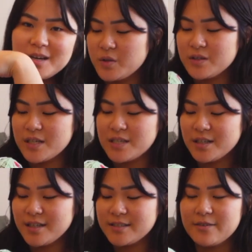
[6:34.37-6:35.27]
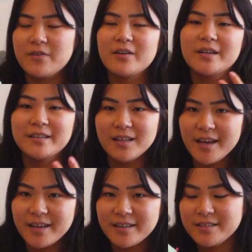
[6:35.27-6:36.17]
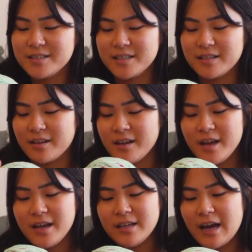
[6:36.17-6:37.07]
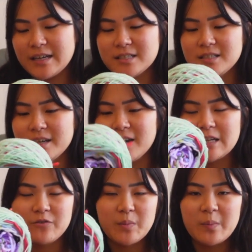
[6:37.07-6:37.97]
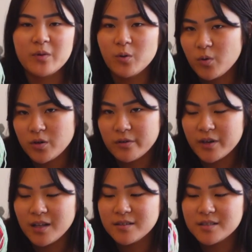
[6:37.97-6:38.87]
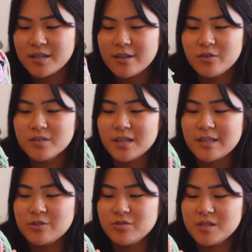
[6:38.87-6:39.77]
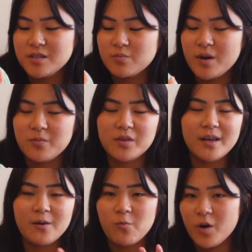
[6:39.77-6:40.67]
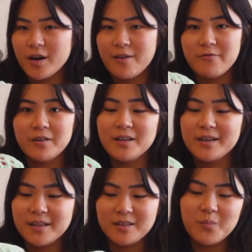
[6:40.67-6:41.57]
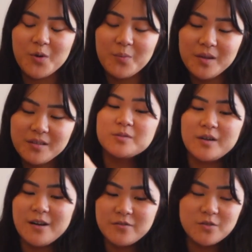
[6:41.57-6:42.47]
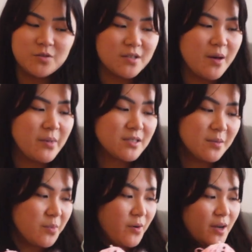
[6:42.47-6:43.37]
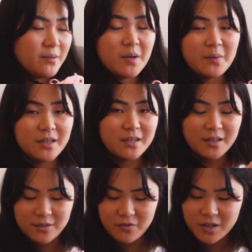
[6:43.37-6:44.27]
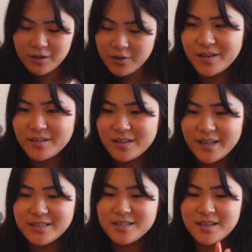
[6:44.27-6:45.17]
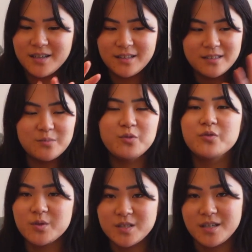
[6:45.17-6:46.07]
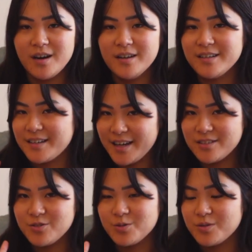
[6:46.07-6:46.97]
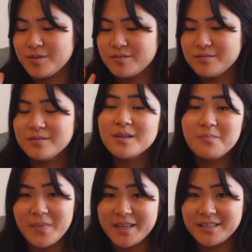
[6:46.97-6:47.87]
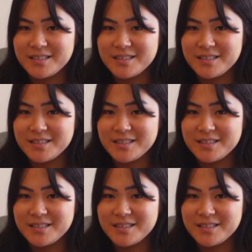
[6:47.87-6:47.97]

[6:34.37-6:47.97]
up because each color has like varying lengths, and I just like can't even remember the order of colors that I used. I literally just went with like what I felt like in the moment. So I'll have to use them at some point, maybe in another video. Let's move all this yarn and get to making